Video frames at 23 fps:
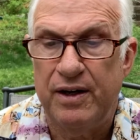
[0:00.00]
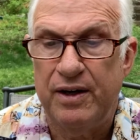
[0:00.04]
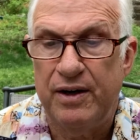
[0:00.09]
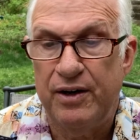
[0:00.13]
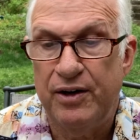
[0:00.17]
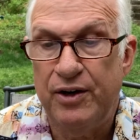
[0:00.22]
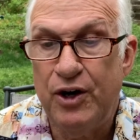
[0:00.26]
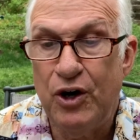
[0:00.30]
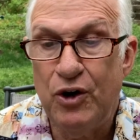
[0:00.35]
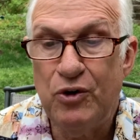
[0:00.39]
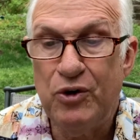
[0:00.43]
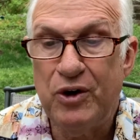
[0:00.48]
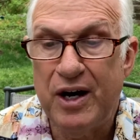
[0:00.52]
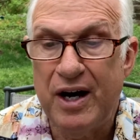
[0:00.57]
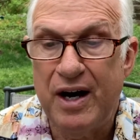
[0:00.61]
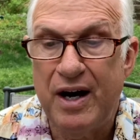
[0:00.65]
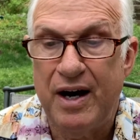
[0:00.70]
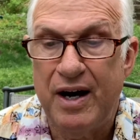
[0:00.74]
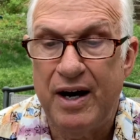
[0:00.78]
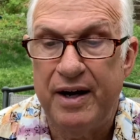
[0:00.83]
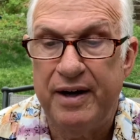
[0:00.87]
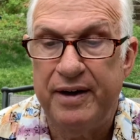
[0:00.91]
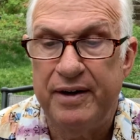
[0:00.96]
know
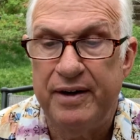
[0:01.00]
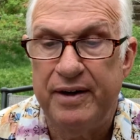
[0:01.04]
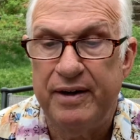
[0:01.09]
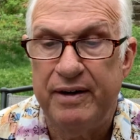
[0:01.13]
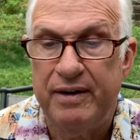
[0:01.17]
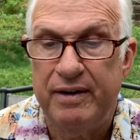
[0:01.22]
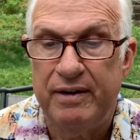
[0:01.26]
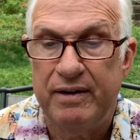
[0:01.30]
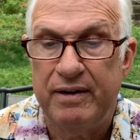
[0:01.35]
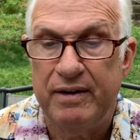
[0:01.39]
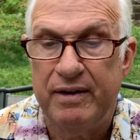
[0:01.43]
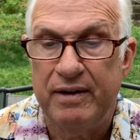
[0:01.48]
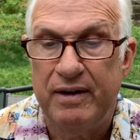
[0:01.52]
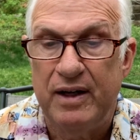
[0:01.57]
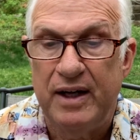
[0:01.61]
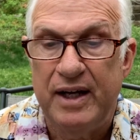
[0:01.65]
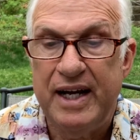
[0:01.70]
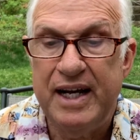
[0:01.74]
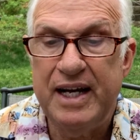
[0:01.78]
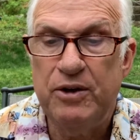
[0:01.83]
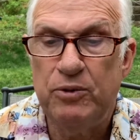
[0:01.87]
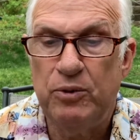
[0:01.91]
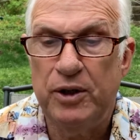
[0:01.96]
God,
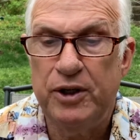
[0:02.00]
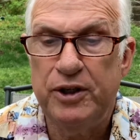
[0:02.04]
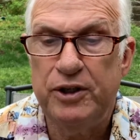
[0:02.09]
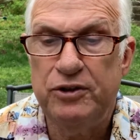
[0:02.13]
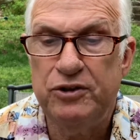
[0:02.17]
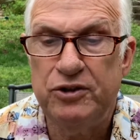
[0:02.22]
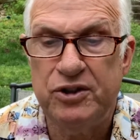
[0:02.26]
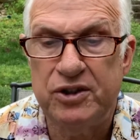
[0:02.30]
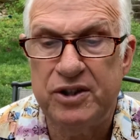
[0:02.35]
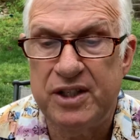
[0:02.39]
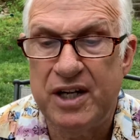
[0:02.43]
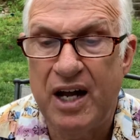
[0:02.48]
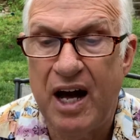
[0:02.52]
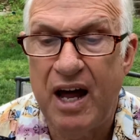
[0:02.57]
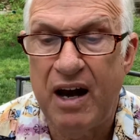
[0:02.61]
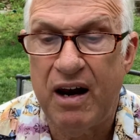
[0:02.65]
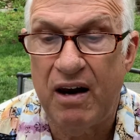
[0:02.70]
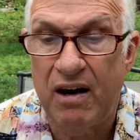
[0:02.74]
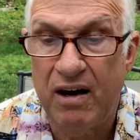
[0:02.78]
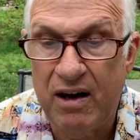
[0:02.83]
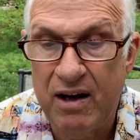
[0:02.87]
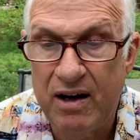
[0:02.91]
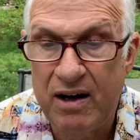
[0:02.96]
anyone who does not
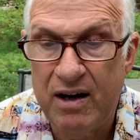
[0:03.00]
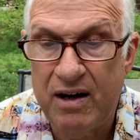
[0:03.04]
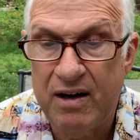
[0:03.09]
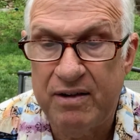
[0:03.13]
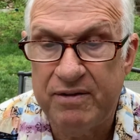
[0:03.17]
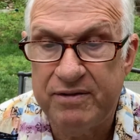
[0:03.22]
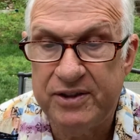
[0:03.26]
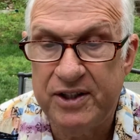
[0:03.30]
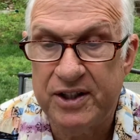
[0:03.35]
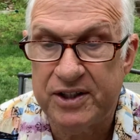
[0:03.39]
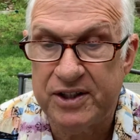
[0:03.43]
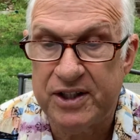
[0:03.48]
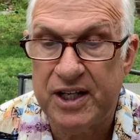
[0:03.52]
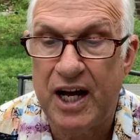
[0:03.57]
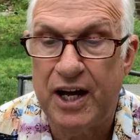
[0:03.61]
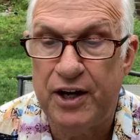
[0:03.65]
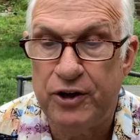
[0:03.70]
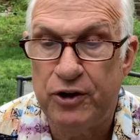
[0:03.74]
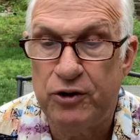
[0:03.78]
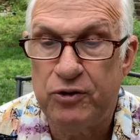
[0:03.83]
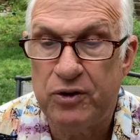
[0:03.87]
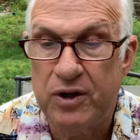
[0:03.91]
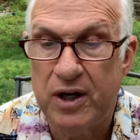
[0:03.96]
love does not
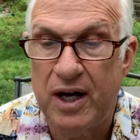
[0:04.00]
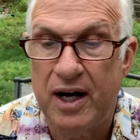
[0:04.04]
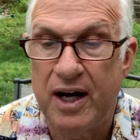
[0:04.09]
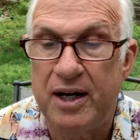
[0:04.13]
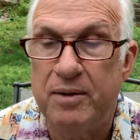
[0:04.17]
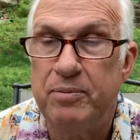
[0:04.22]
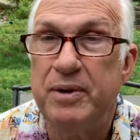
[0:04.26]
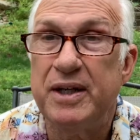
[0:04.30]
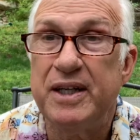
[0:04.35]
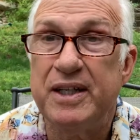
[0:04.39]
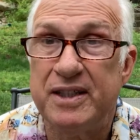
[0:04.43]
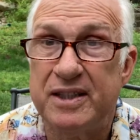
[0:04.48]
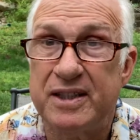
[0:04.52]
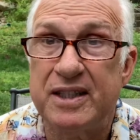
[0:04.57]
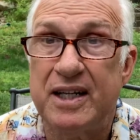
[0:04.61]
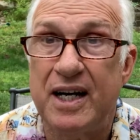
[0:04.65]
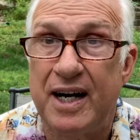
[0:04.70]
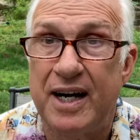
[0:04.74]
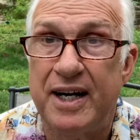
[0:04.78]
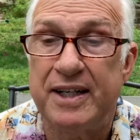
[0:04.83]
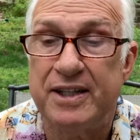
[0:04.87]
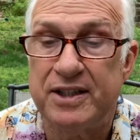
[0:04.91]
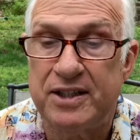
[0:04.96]
know God because
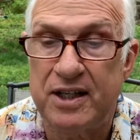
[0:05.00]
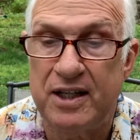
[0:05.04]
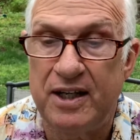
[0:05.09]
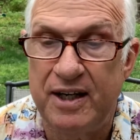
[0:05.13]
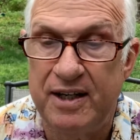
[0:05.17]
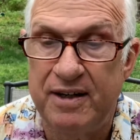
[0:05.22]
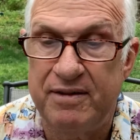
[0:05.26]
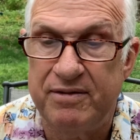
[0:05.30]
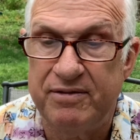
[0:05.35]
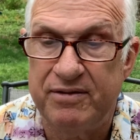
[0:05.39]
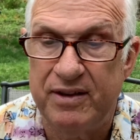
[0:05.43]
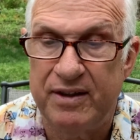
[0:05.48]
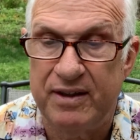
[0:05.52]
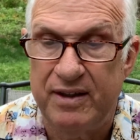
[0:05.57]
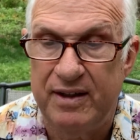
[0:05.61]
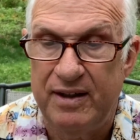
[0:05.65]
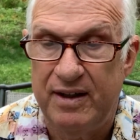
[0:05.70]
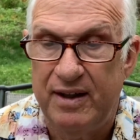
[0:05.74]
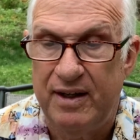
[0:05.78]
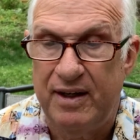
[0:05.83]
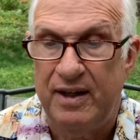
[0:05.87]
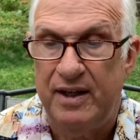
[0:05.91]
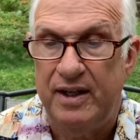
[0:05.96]
God is love.
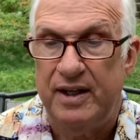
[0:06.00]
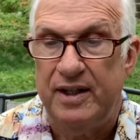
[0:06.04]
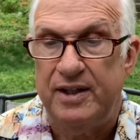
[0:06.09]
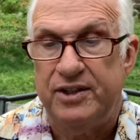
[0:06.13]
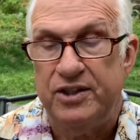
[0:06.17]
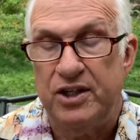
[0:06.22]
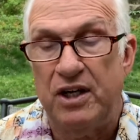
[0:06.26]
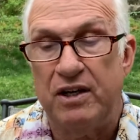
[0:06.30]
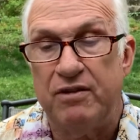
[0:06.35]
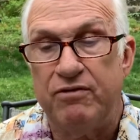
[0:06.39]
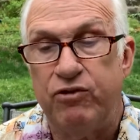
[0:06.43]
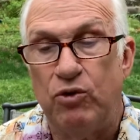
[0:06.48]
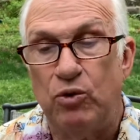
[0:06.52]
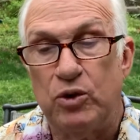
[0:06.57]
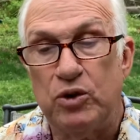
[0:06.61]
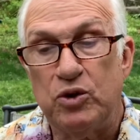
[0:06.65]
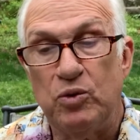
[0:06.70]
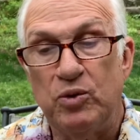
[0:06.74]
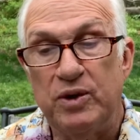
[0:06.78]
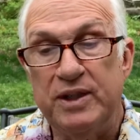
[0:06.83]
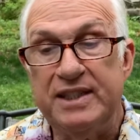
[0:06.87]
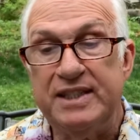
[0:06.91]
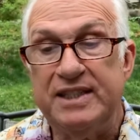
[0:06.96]
John 4
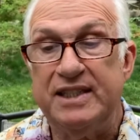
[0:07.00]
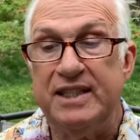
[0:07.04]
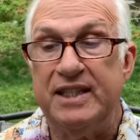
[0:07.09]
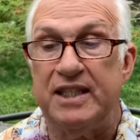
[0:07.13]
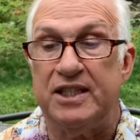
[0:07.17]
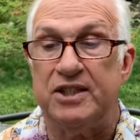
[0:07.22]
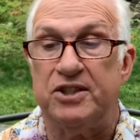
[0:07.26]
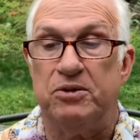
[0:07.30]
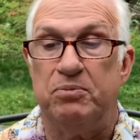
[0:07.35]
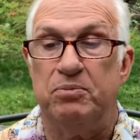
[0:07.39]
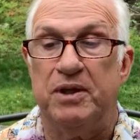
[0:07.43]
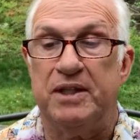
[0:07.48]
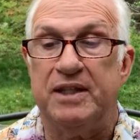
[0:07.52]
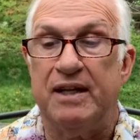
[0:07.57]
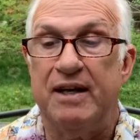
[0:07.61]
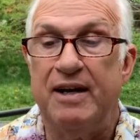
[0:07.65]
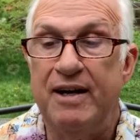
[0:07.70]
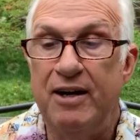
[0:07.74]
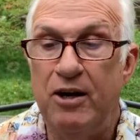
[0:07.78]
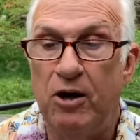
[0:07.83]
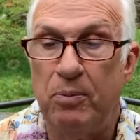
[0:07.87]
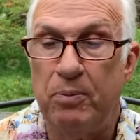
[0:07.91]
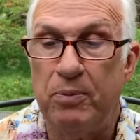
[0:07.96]
26, but the
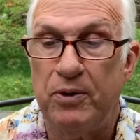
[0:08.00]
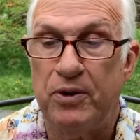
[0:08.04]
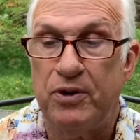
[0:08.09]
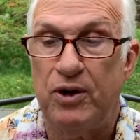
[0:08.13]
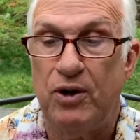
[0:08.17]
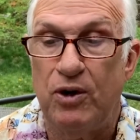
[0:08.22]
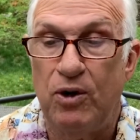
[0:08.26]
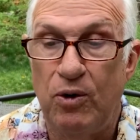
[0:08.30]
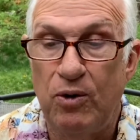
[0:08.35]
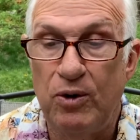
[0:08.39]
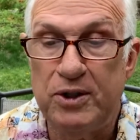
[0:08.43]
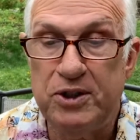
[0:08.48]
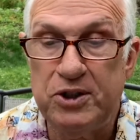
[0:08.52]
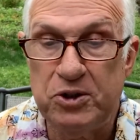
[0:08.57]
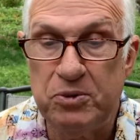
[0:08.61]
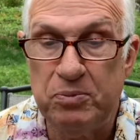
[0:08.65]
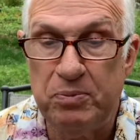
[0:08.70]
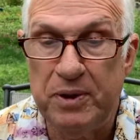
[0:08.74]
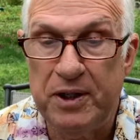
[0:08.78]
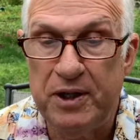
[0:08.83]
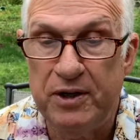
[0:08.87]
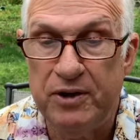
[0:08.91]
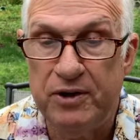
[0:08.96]
Helper, the Holy
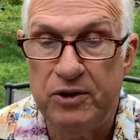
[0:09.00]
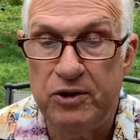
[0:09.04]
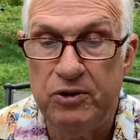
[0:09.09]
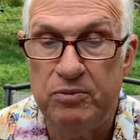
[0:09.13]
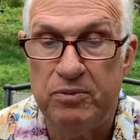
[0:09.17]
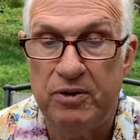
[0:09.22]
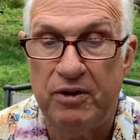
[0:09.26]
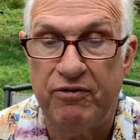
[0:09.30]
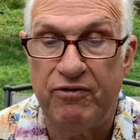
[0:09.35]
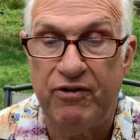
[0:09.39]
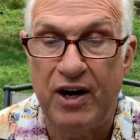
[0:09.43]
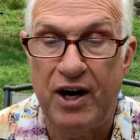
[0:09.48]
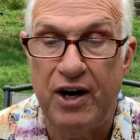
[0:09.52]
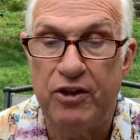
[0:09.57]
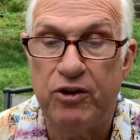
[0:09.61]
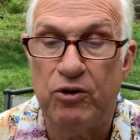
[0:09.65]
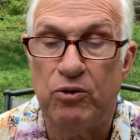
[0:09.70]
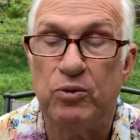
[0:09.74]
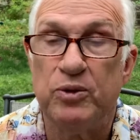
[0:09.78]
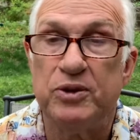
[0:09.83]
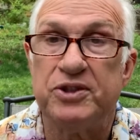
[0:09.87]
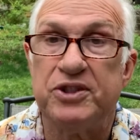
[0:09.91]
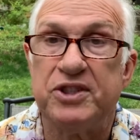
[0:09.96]
Spirit, whom the Father
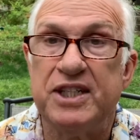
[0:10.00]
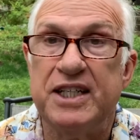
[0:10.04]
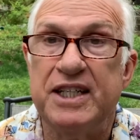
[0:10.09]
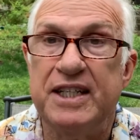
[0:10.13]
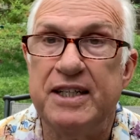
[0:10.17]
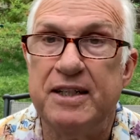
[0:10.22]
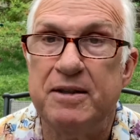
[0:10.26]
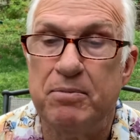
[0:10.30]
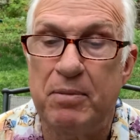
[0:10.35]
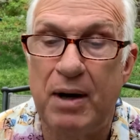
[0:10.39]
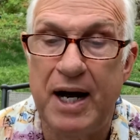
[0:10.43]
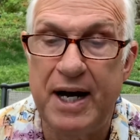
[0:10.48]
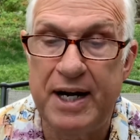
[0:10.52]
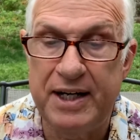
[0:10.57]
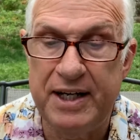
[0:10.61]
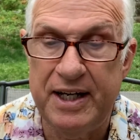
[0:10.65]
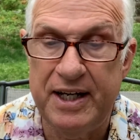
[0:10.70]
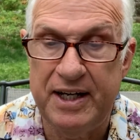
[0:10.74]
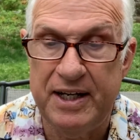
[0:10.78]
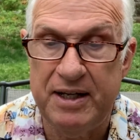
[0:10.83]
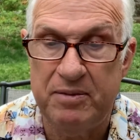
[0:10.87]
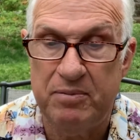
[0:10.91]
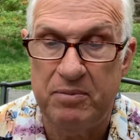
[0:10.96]
will send in my
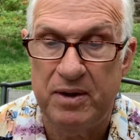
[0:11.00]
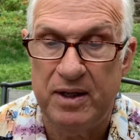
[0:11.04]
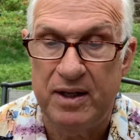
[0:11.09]
name,